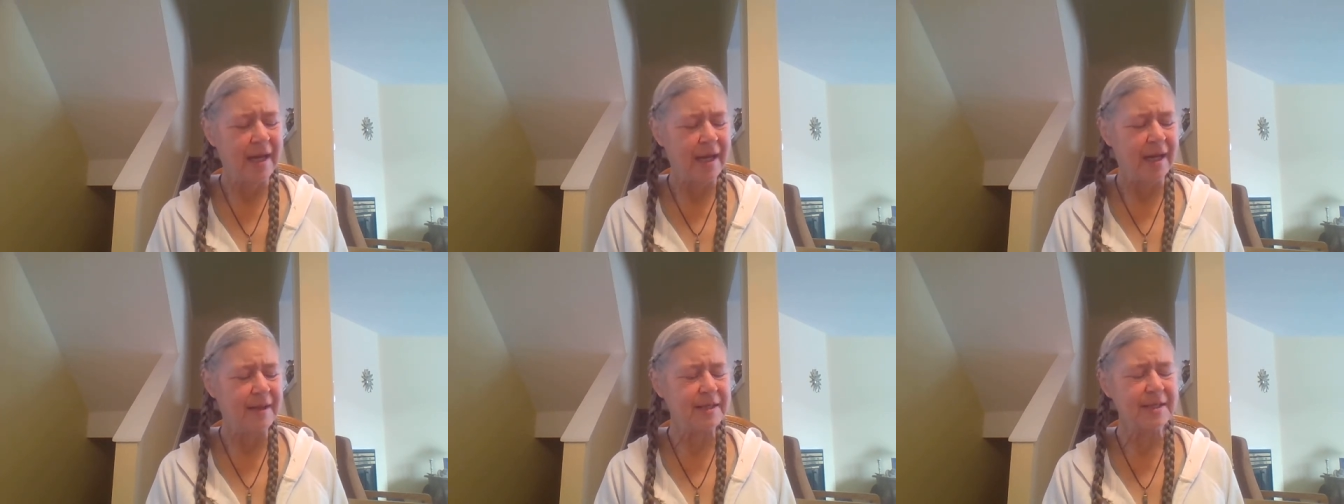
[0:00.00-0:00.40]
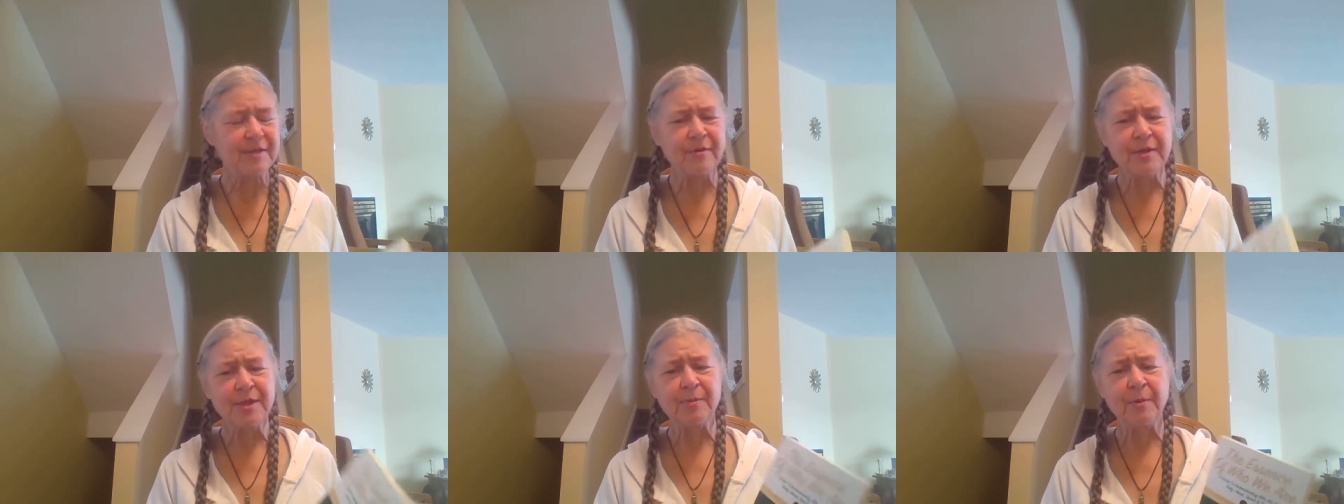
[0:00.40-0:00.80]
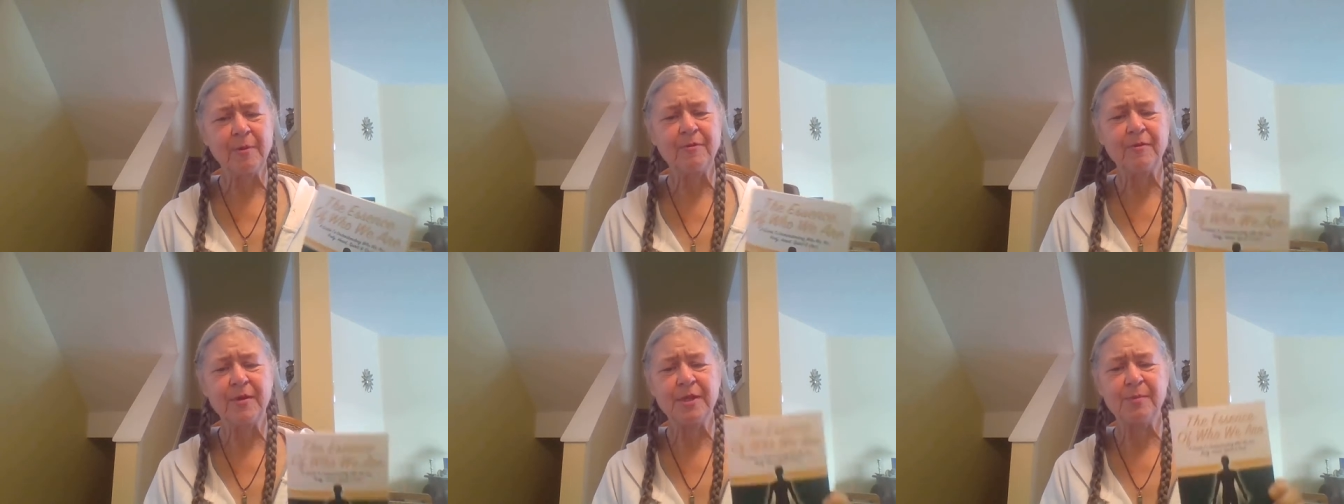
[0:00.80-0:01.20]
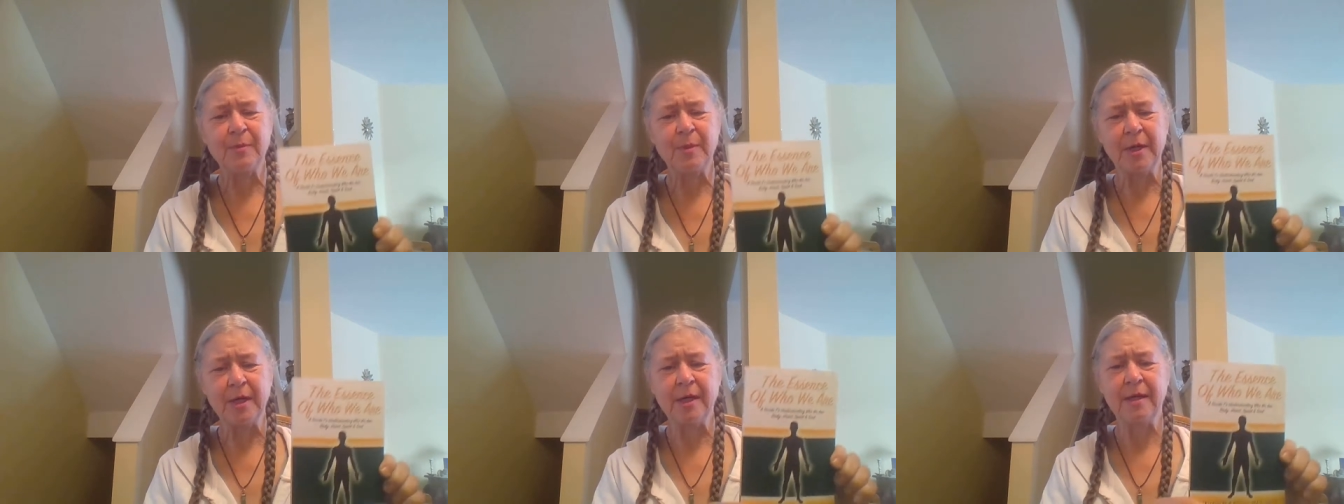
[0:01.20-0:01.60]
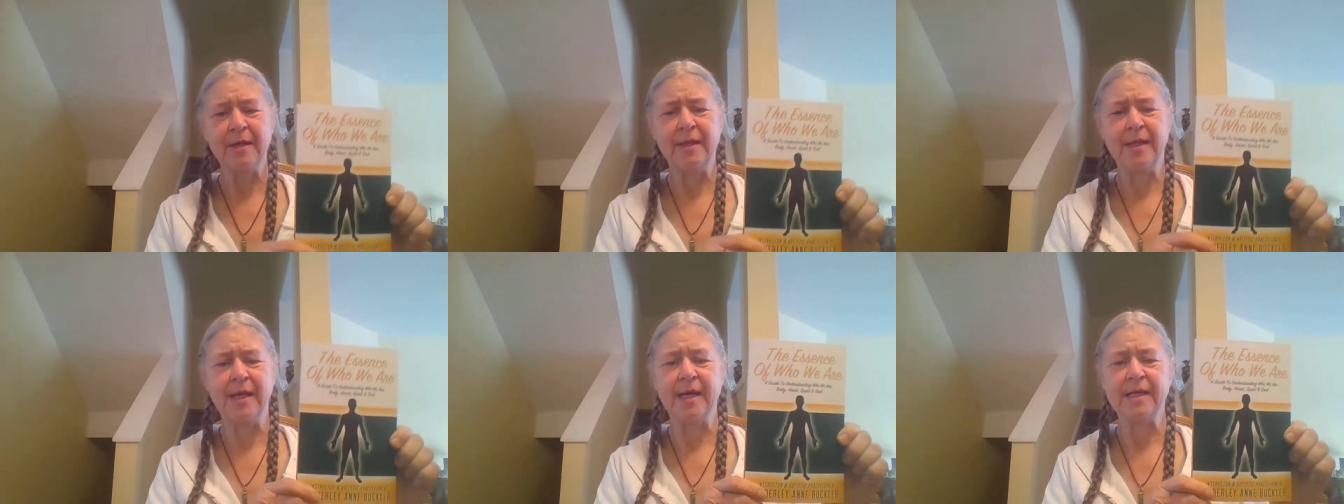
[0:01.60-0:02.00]
And this was first book,
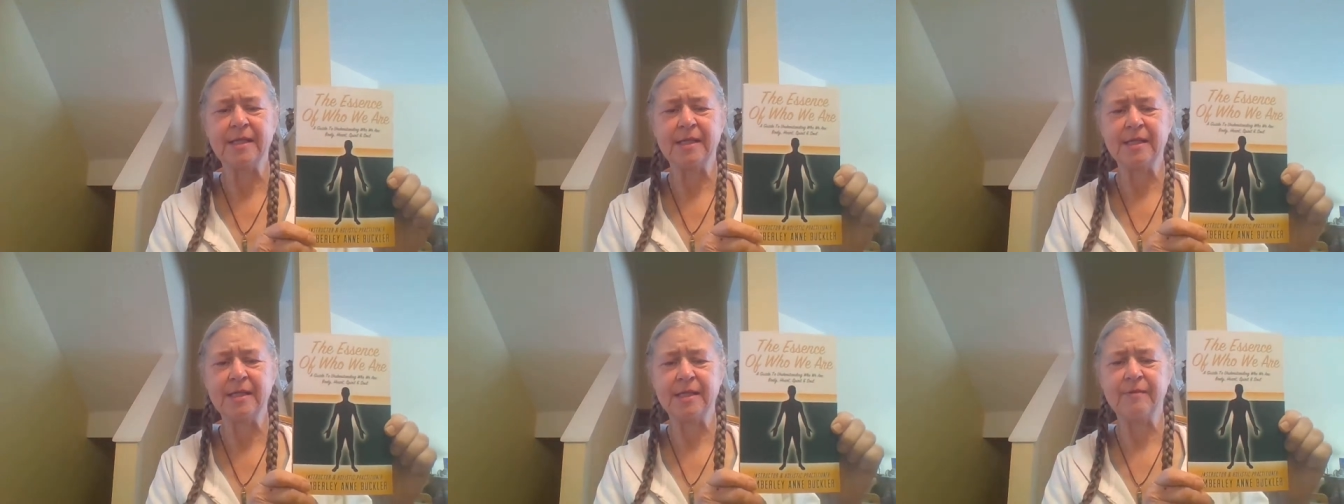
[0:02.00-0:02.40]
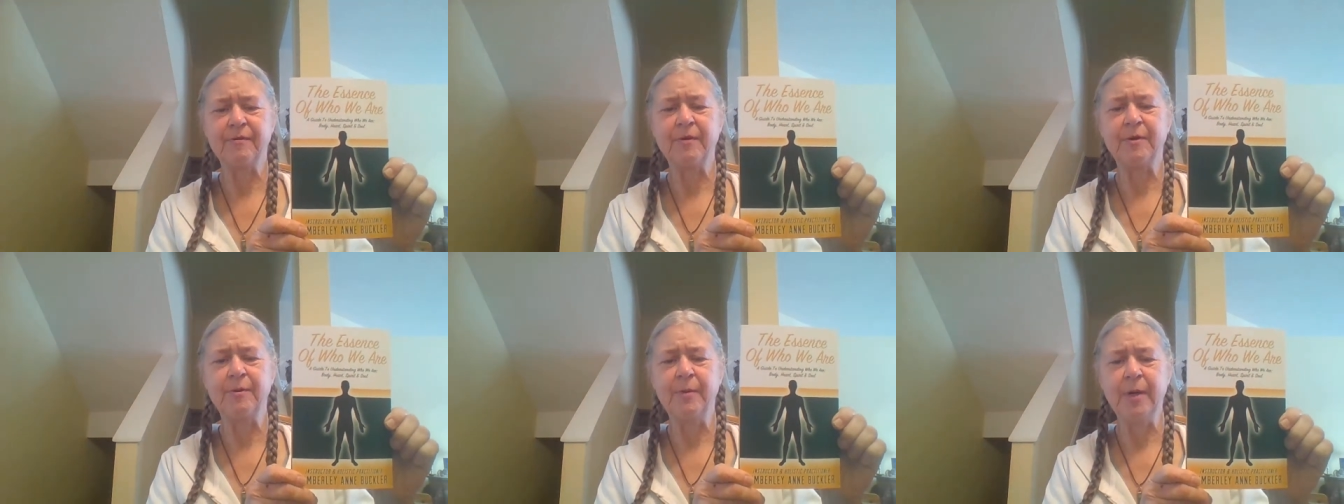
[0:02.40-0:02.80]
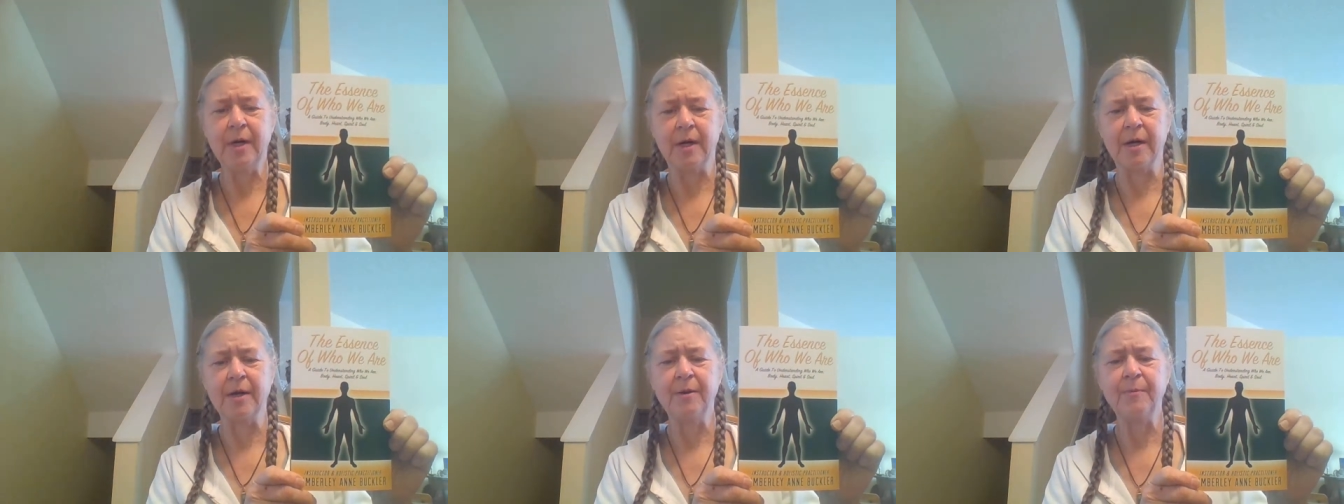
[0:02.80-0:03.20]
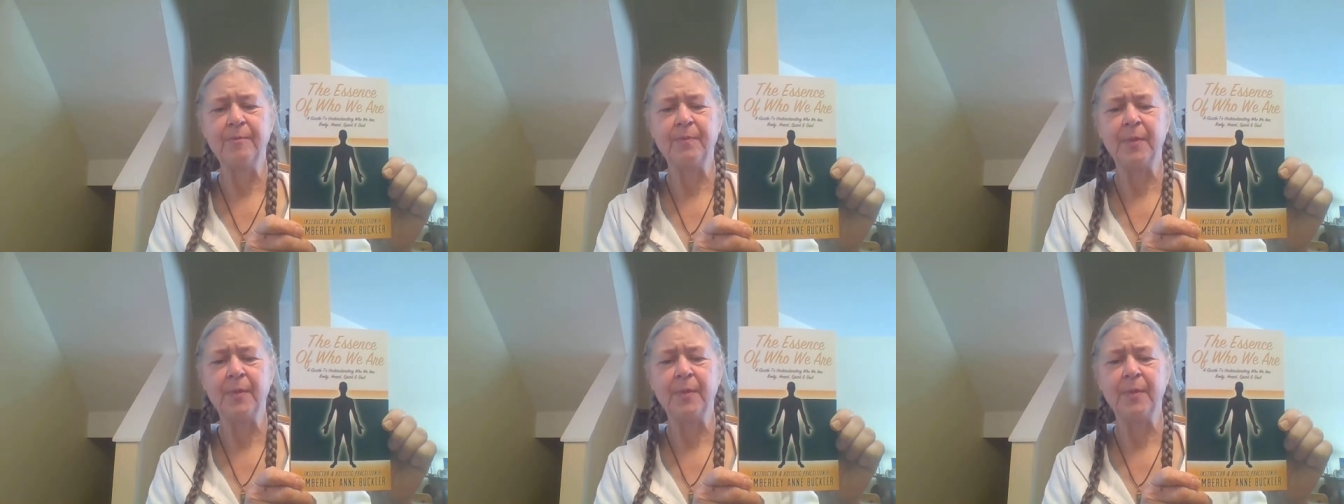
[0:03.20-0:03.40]
The Essence of Who We Are.